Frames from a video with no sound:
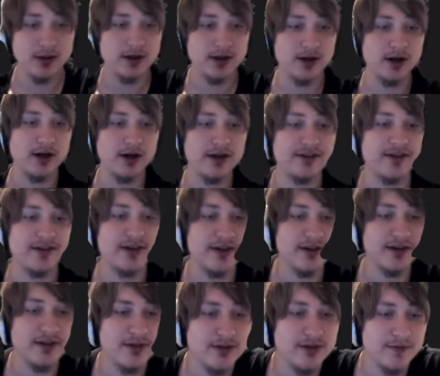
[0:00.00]
All right, it
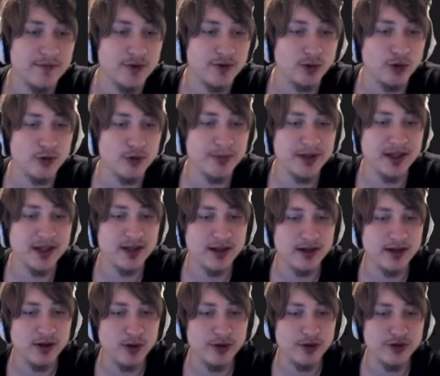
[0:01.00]
says, for Ruby,
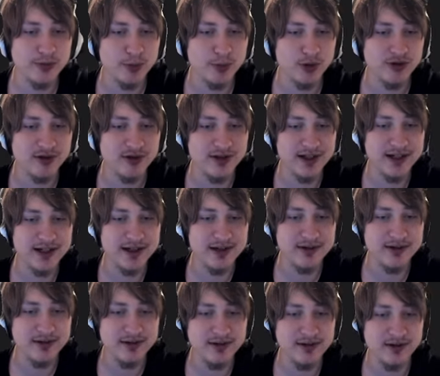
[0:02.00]
it always supports the
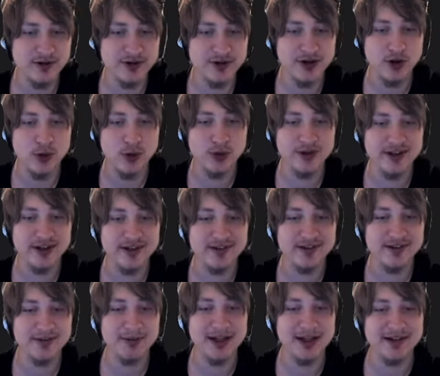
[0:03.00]
latest, or the
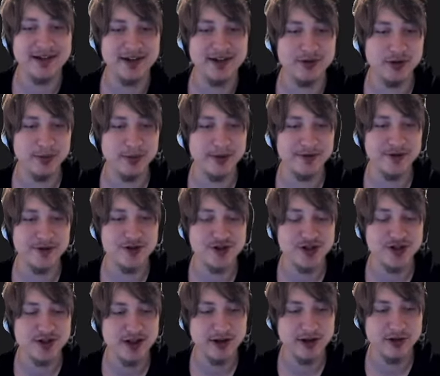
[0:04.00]
oldest maintained Ruby
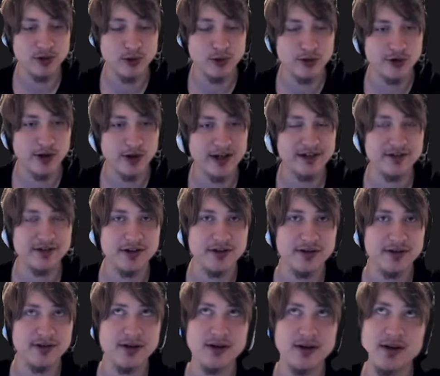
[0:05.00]
version. That's cool. So I guess
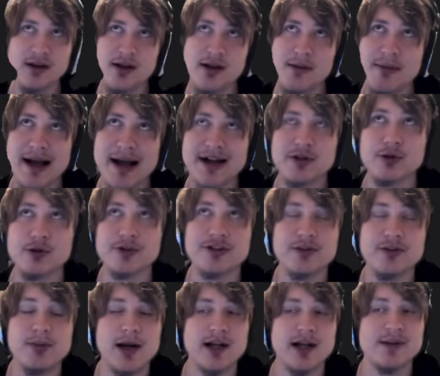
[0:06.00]
it's backwards
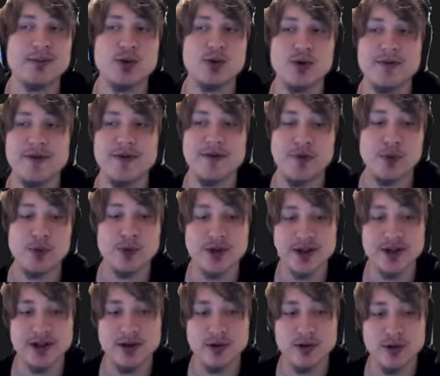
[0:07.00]
compatible if you have a
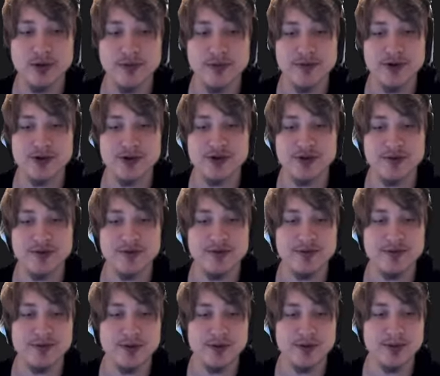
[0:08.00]
really old version
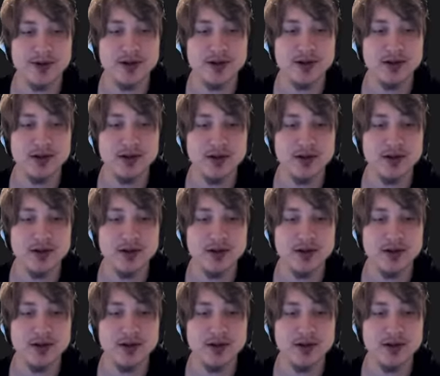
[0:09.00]
of Ruby.